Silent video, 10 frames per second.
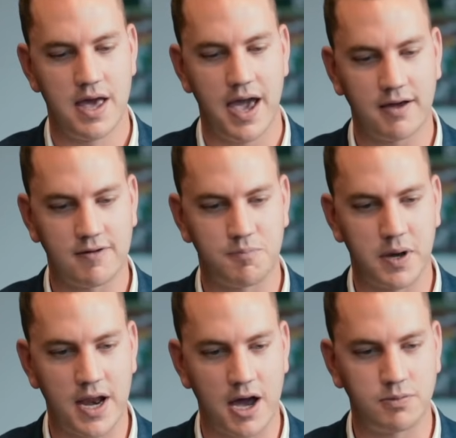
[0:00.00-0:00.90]
how you've
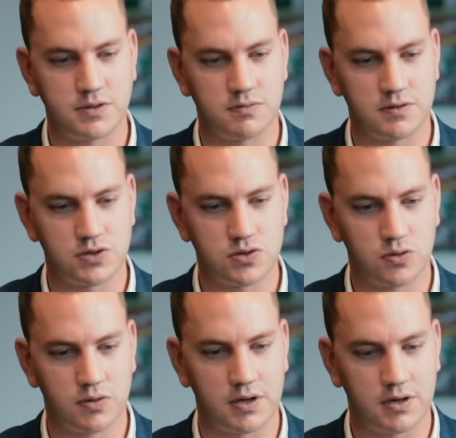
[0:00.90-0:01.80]
been able to
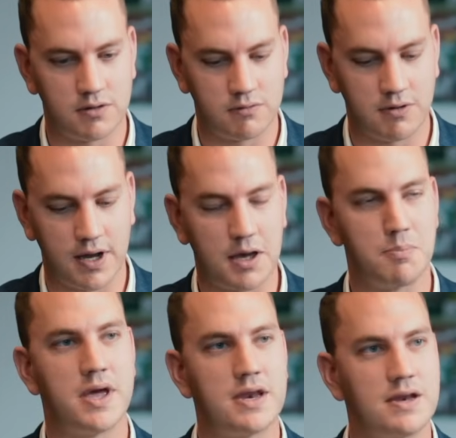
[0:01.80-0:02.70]
ensure that you're a
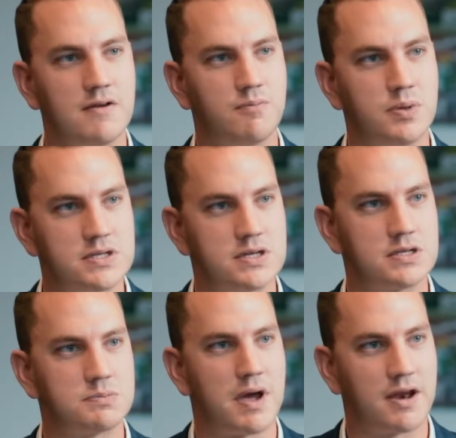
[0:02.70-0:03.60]
competitive
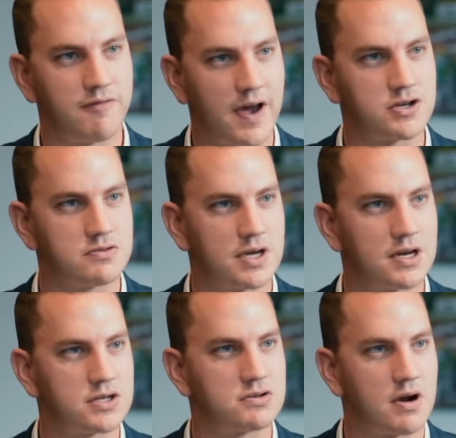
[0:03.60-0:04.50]
business manufacturing in
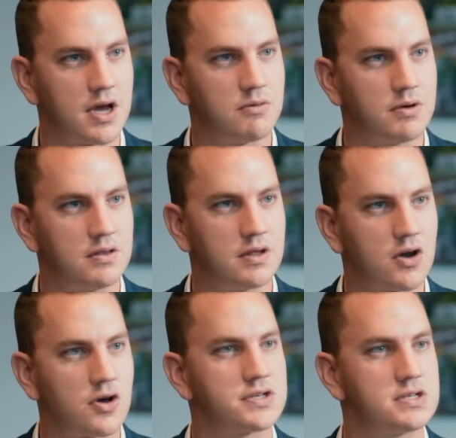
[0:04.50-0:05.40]
Australia when the
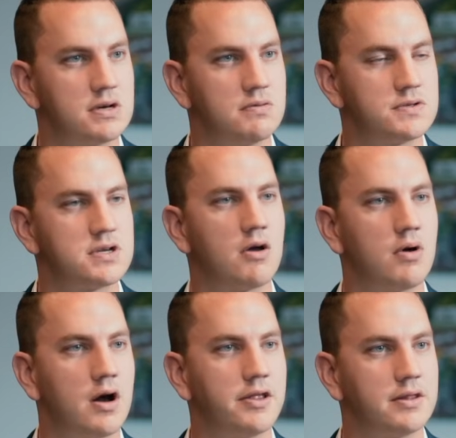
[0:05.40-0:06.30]
costs are so high,